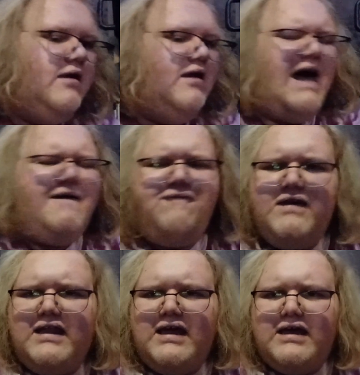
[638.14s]
I
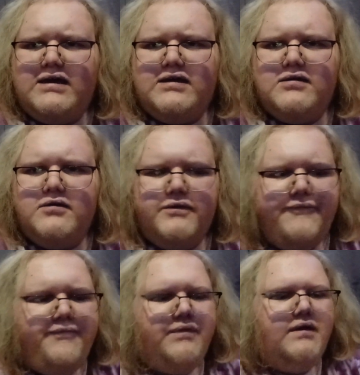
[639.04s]
feel like
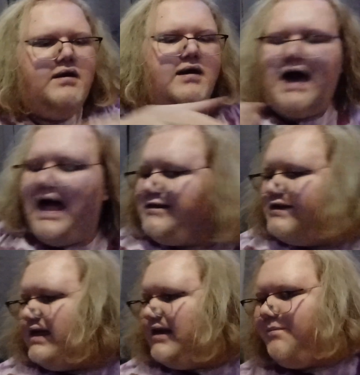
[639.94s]
I
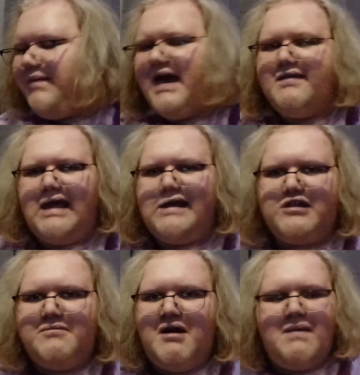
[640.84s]
just get a bad taste
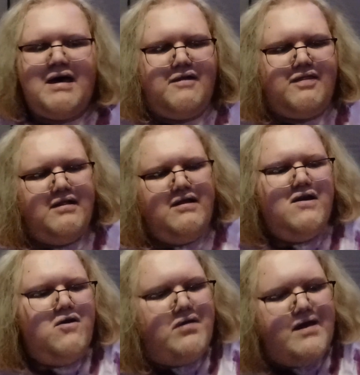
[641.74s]
in my mouth
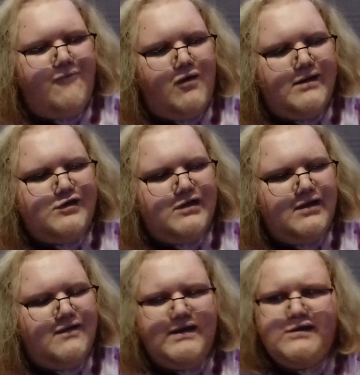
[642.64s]
whenever I
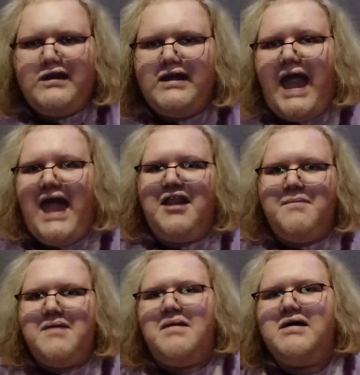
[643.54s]
see these, like,
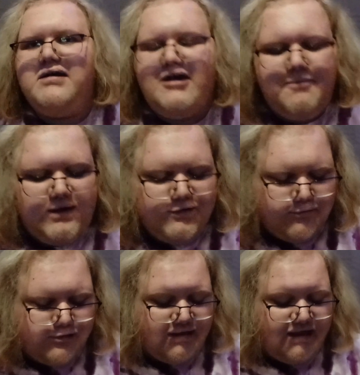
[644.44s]
anime manga companies do
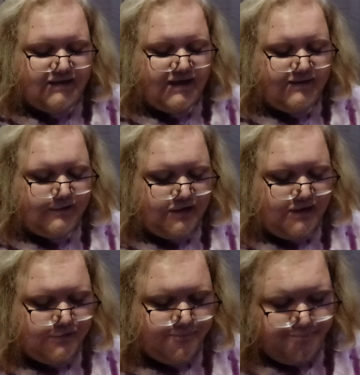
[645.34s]
shit like that these days.